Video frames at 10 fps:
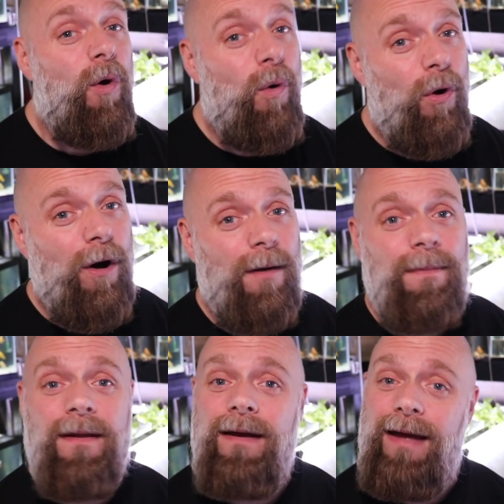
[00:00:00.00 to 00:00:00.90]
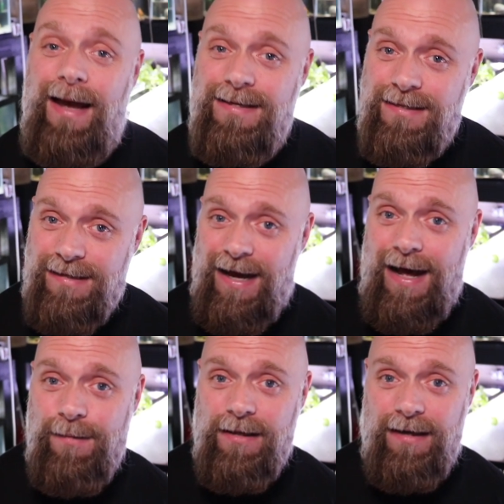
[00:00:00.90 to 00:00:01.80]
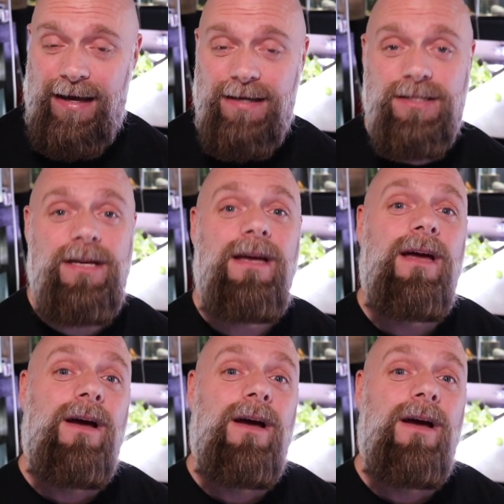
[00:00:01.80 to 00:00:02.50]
or, as is common the case,